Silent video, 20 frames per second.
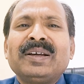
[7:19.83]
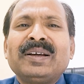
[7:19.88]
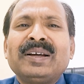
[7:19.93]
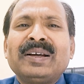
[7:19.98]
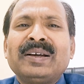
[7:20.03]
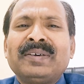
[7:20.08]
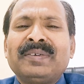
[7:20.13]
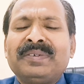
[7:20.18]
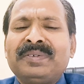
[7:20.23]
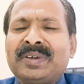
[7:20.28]

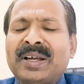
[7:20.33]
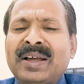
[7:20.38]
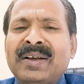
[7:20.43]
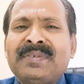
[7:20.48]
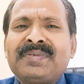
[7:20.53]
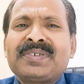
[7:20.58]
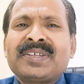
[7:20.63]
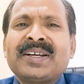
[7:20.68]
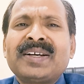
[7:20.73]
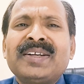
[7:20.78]
I
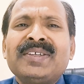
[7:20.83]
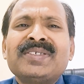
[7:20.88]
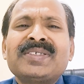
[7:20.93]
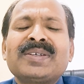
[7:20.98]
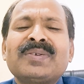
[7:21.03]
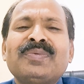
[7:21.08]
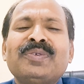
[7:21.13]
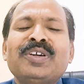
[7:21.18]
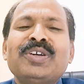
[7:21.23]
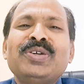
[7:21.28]
have said in
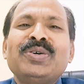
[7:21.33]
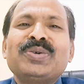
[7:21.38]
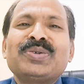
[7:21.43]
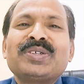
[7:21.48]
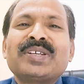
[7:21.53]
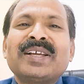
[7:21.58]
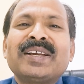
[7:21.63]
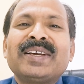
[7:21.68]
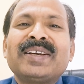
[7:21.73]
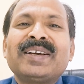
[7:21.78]
some videos,
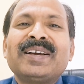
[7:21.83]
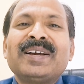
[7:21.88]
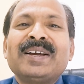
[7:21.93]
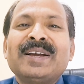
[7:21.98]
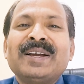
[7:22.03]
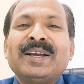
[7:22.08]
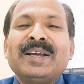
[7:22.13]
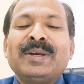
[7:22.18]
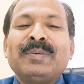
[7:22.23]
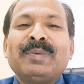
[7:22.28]
like
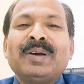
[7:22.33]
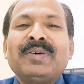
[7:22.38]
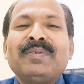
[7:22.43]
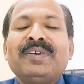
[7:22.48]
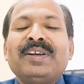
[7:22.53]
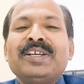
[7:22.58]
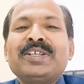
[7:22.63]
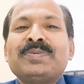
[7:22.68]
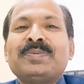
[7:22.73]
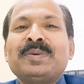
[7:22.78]
in my
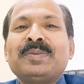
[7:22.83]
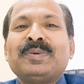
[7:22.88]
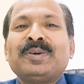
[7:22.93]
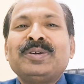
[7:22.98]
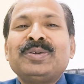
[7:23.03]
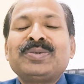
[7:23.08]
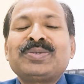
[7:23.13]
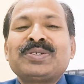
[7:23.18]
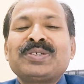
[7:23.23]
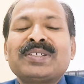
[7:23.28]
village people
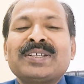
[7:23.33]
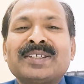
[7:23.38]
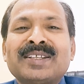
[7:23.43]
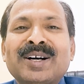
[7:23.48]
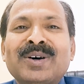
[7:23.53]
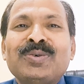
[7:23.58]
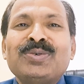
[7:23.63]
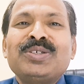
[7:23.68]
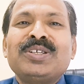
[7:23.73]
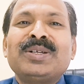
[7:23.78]
used to say
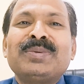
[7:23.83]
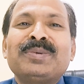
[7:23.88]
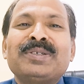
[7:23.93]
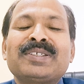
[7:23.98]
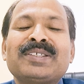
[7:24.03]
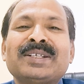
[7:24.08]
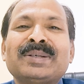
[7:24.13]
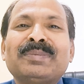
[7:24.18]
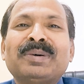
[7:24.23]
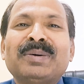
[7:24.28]
Tauji
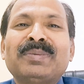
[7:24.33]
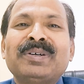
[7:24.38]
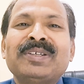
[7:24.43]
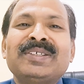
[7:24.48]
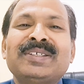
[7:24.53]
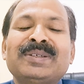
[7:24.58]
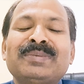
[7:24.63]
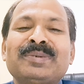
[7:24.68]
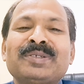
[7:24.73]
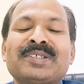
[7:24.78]
Namaste,
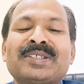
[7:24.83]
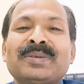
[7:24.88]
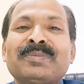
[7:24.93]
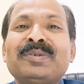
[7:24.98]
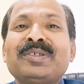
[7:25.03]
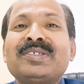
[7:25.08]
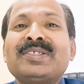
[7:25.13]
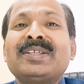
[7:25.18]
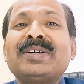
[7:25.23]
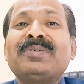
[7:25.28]
Babaji Namaste,
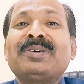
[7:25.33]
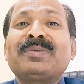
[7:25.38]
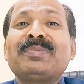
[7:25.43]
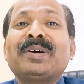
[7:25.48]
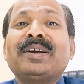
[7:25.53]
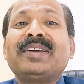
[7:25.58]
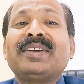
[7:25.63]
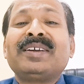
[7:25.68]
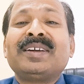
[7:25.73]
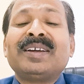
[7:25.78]
means they were
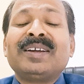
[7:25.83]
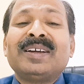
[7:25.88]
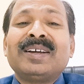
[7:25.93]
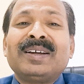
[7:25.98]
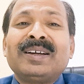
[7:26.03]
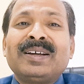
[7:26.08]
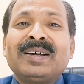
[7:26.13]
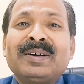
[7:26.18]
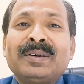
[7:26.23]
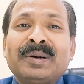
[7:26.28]
my
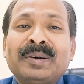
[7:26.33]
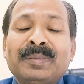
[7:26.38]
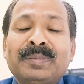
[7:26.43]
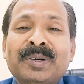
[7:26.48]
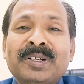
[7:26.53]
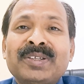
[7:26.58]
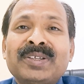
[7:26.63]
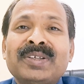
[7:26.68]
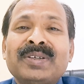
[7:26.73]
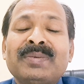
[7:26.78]

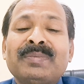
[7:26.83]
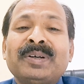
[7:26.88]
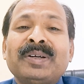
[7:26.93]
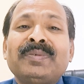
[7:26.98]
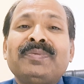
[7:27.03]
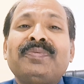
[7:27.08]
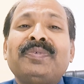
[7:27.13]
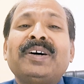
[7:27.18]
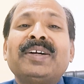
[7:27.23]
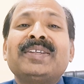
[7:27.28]
brother, my
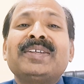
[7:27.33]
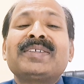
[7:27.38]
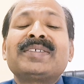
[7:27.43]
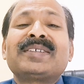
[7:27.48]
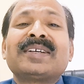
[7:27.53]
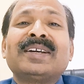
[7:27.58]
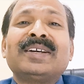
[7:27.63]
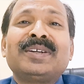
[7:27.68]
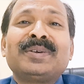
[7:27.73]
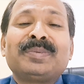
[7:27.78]
father's
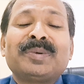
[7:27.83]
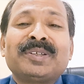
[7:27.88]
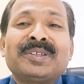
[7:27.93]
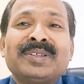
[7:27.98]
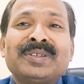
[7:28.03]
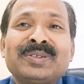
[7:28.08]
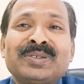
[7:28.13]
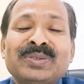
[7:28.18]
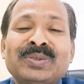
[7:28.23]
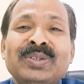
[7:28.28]
elder
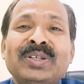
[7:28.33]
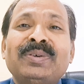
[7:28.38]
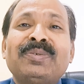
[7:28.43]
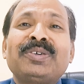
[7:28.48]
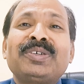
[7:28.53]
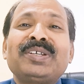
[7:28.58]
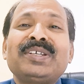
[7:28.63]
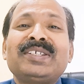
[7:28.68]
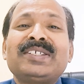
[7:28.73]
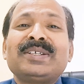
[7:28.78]
brother, so they were
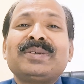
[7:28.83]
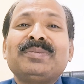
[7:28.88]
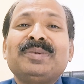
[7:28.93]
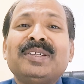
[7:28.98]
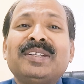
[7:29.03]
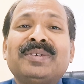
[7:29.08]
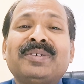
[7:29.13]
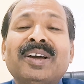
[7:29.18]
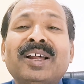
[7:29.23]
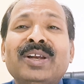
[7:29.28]
teaching me
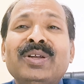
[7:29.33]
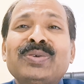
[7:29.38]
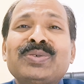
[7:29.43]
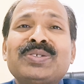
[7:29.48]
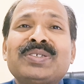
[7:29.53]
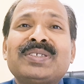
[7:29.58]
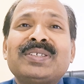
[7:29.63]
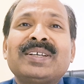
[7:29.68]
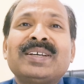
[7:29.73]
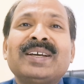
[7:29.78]
the
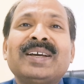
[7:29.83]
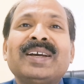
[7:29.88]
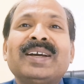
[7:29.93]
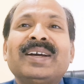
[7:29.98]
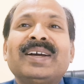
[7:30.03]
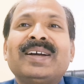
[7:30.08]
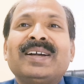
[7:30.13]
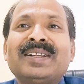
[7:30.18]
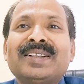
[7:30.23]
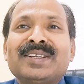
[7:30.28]
values
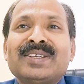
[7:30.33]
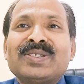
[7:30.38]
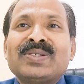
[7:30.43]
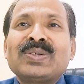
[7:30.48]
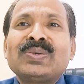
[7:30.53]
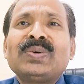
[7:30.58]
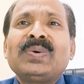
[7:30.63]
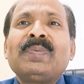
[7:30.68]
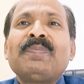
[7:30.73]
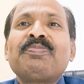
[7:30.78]
and this.
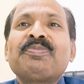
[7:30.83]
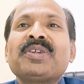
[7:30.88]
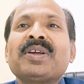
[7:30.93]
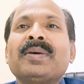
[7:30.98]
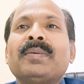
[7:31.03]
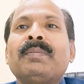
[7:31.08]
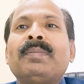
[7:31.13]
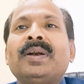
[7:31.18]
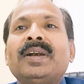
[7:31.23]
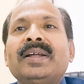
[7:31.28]
So
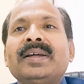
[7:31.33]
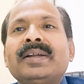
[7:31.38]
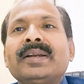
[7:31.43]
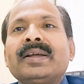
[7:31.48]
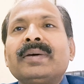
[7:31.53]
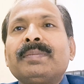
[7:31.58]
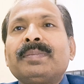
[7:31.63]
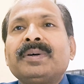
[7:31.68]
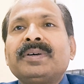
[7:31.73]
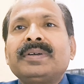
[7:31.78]
building
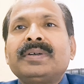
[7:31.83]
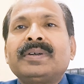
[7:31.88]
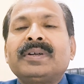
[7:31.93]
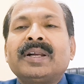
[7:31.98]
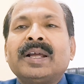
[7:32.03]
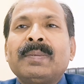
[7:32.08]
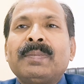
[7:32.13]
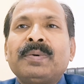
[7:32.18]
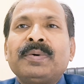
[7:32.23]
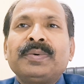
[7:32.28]

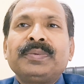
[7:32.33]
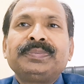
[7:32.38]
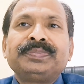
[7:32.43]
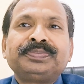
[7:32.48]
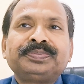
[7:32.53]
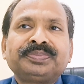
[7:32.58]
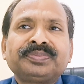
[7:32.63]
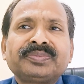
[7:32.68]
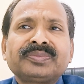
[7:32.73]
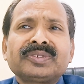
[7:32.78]
rapport
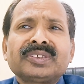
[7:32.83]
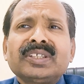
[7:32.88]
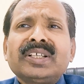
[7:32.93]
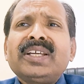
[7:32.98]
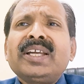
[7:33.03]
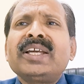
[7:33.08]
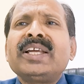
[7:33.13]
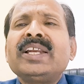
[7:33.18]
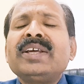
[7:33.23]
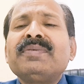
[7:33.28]

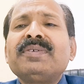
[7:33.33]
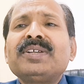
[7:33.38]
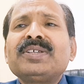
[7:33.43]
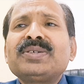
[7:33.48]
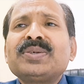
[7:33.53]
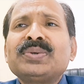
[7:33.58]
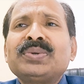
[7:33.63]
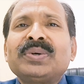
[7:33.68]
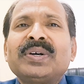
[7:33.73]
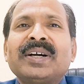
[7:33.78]
enables
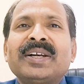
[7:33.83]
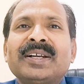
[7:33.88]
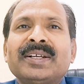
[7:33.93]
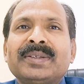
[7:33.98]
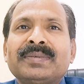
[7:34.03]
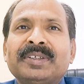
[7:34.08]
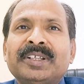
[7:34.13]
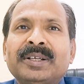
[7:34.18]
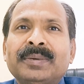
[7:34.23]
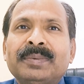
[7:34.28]
you to connect
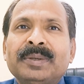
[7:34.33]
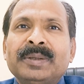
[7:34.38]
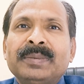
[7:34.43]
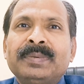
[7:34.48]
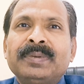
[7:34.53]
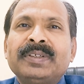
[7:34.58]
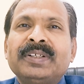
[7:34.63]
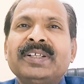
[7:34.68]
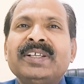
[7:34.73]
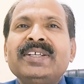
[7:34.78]
with the
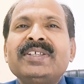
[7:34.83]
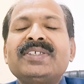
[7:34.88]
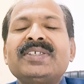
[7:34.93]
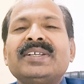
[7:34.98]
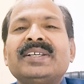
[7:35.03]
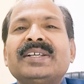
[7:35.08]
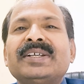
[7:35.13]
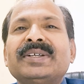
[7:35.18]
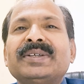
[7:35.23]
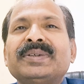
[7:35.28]
people
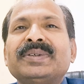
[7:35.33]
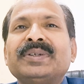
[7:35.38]
easily